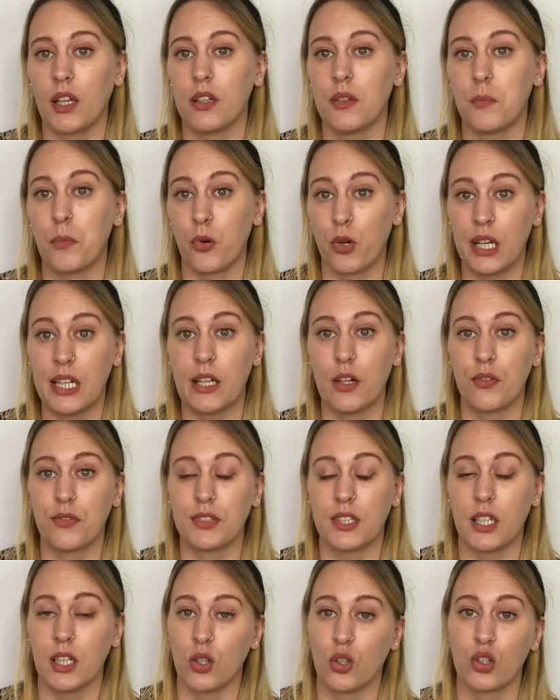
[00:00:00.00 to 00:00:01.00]
pre-loved
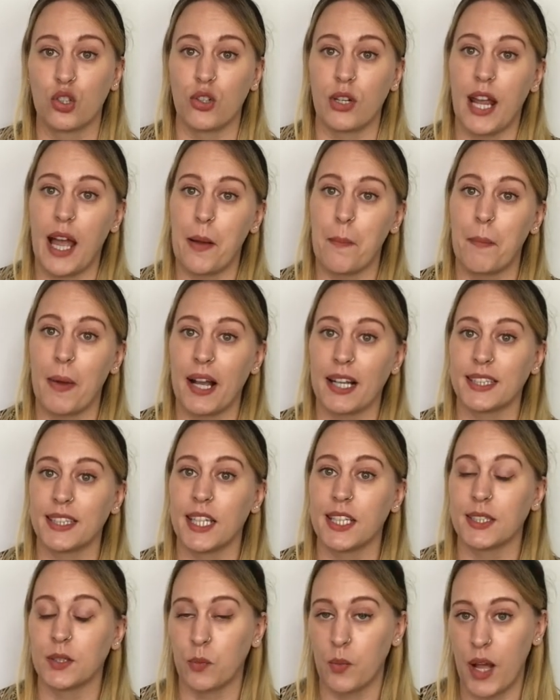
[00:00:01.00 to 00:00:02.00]
luxury handbags
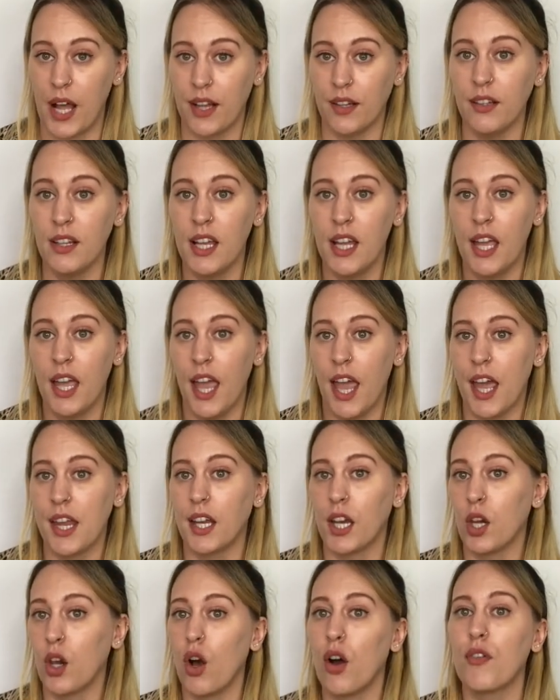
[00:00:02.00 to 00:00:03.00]
as well, and a
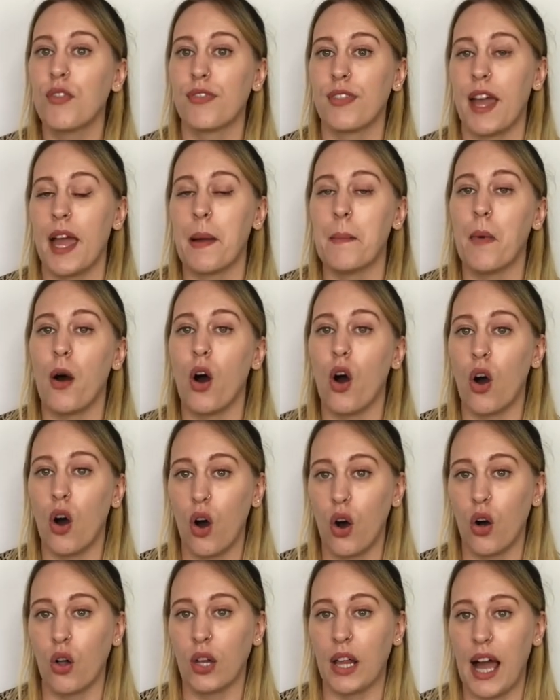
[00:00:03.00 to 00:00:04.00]
lot of them
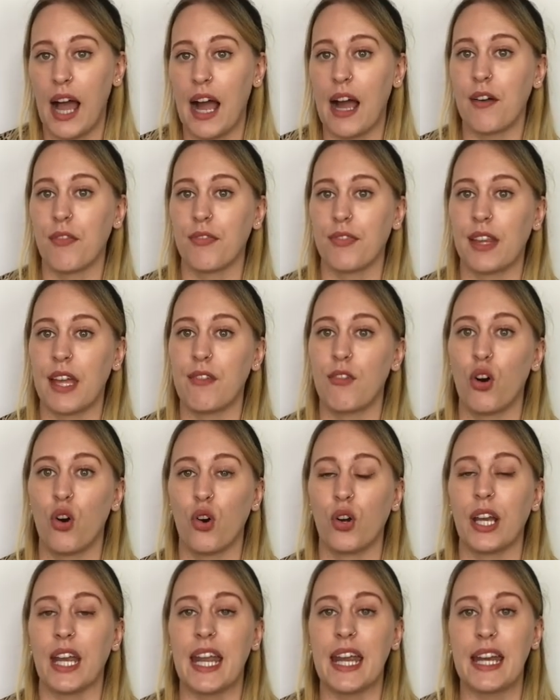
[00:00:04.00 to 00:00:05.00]
all have their
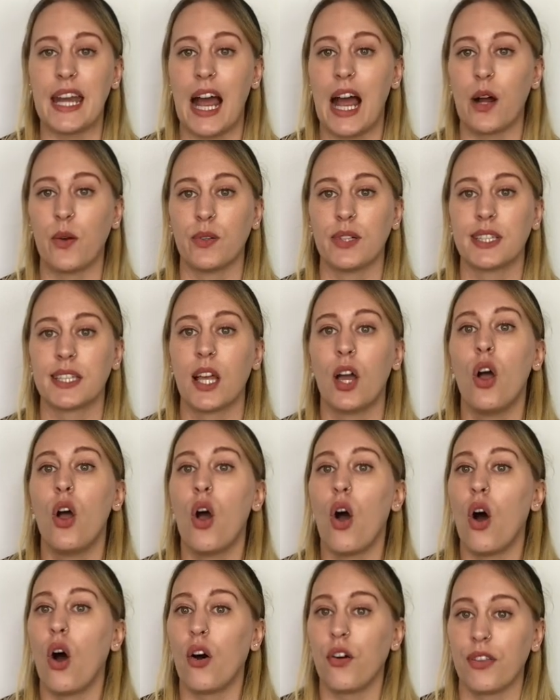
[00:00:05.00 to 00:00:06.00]
own in-house
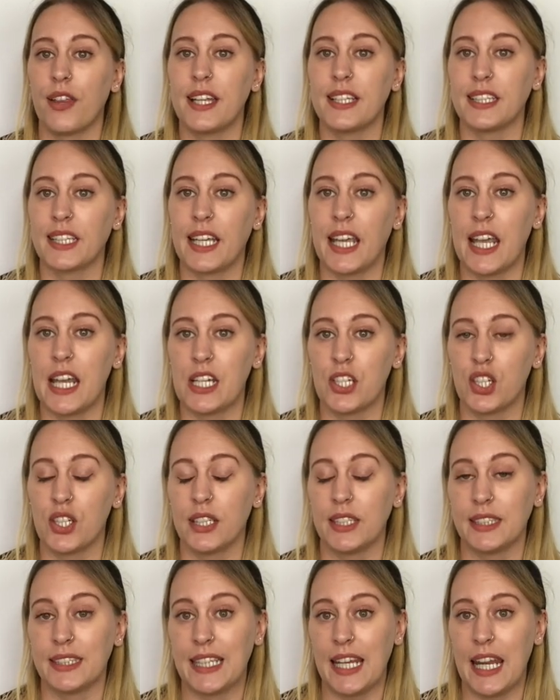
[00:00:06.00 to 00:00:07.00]

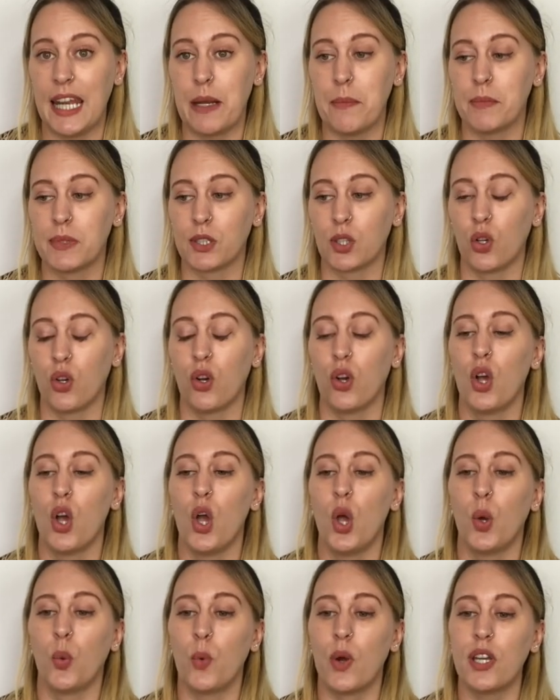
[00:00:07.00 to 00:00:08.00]
authentication team. So
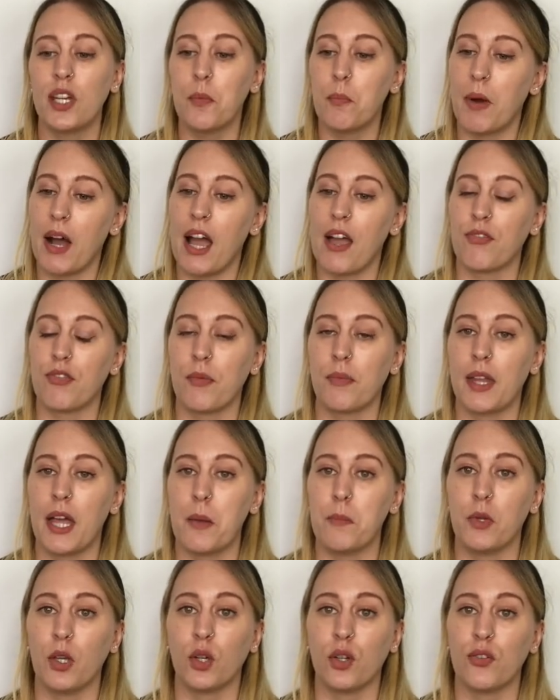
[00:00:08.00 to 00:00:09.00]
when you buy from
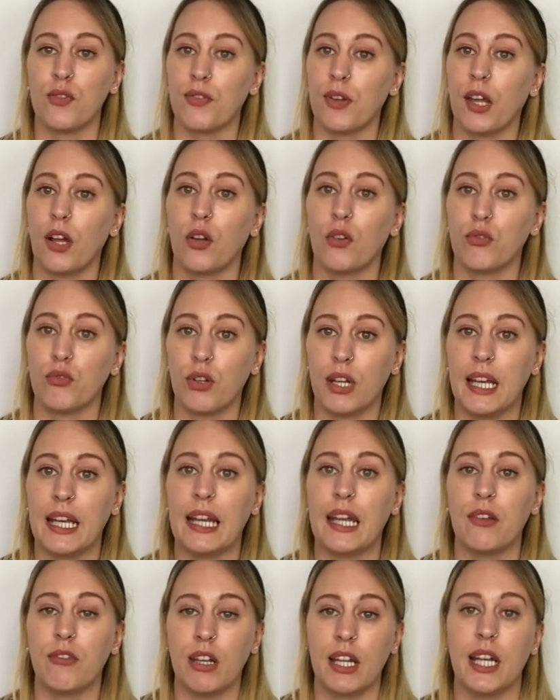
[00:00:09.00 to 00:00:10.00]
them, you can feel
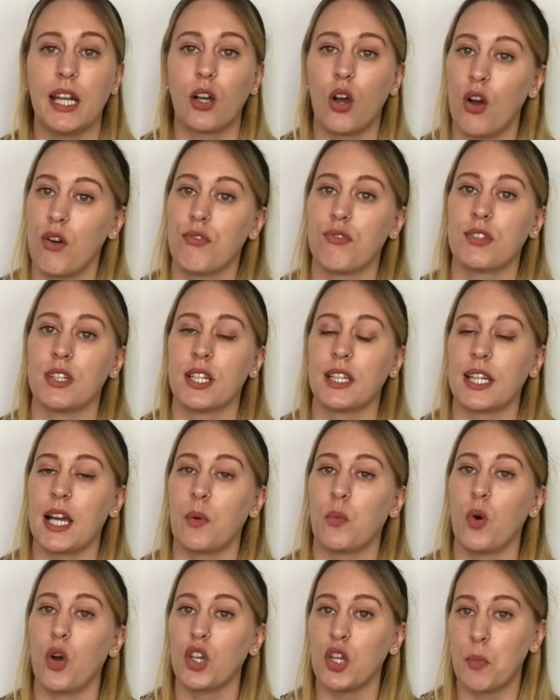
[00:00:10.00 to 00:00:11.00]
really confident that
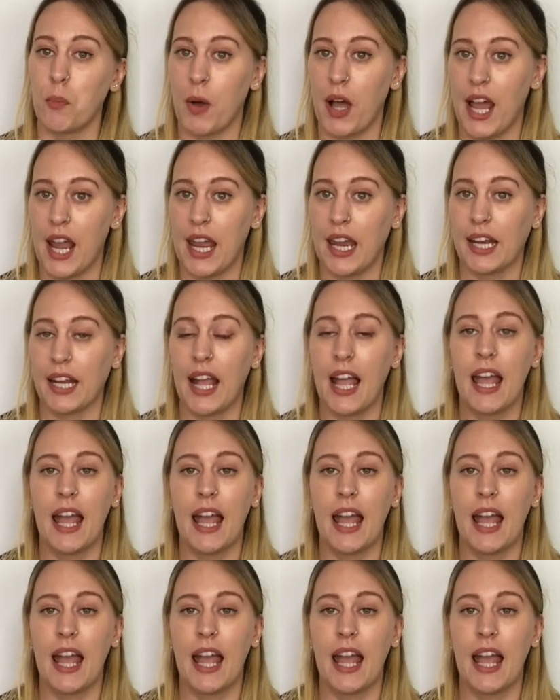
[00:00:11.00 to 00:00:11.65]
what you're buying